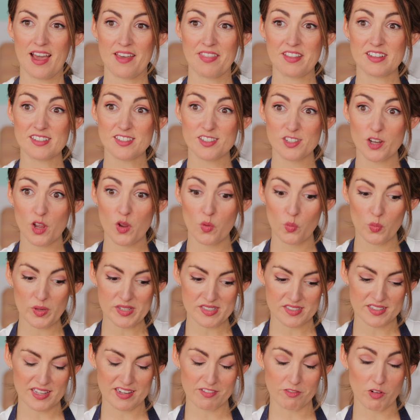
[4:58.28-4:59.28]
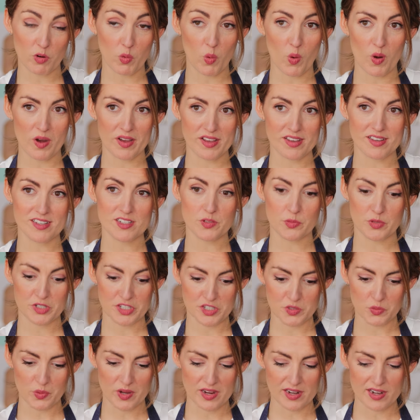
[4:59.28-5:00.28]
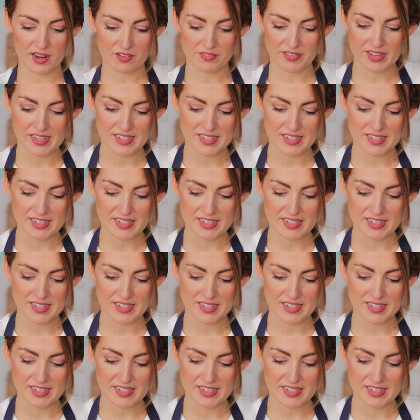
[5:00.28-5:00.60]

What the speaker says: and there's no whisking required, which is why I love